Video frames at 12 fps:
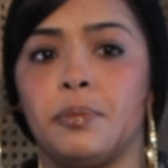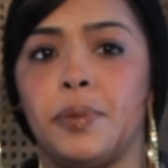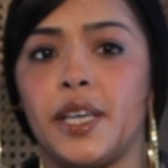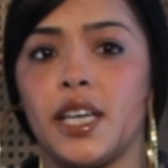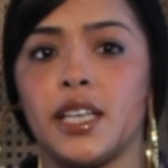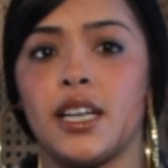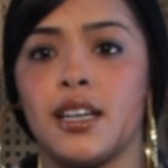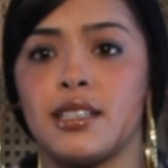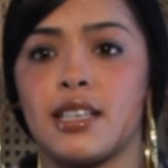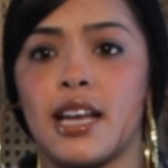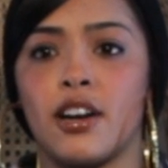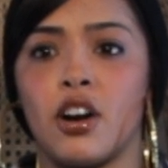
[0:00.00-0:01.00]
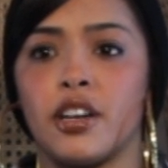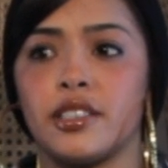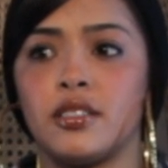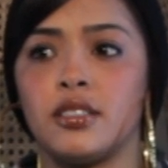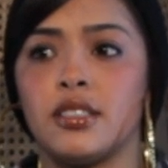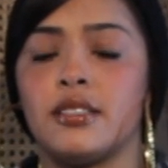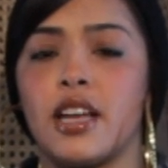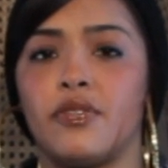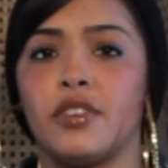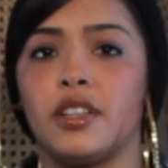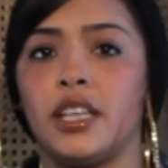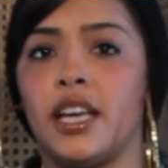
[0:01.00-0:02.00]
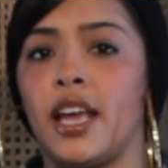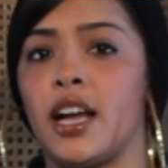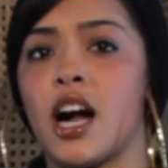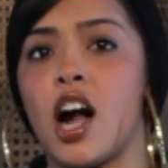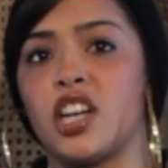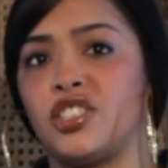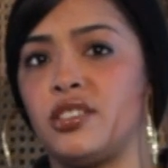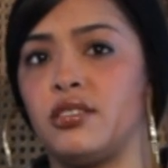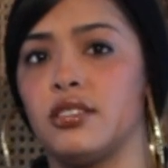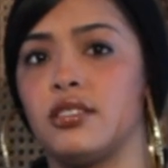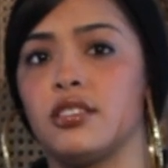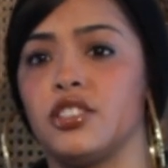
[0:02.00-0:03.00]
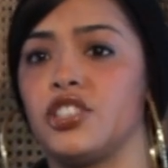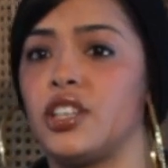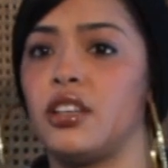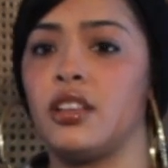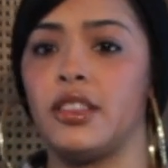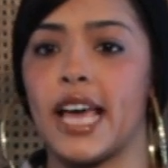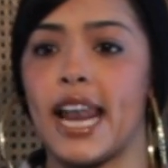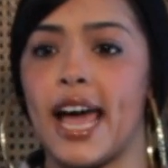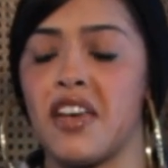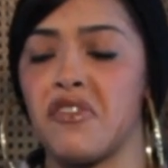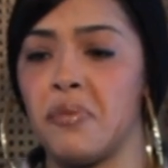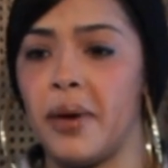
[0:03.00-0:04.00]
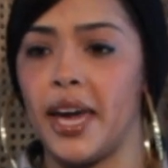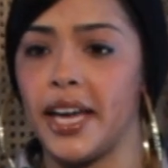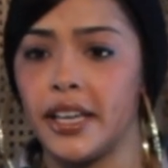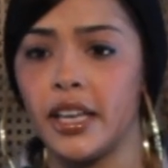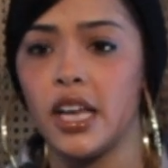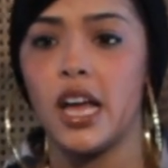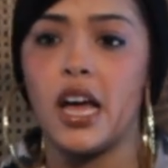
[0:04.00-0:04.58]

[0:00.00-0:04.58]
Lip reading: Being an unsigned artist is definitely a conscious decision that I have made.